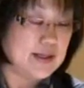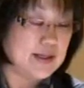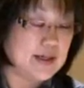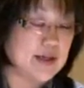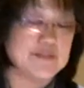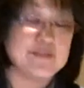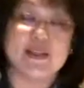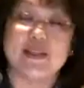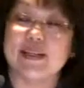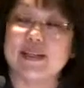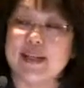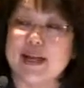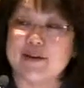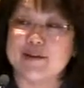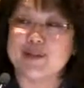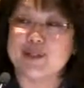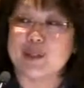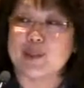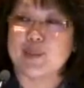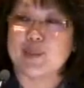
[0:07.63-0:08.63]
of the
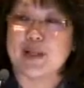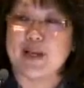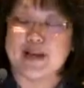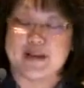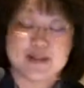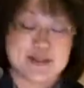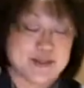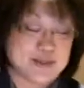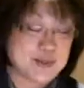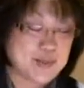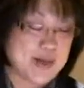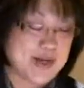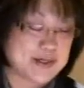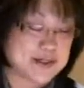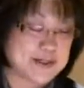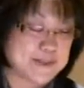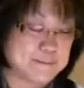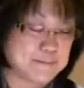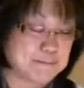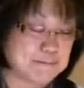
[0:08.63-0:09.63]
announced compliance
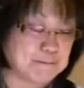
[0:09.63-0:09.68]
inspection.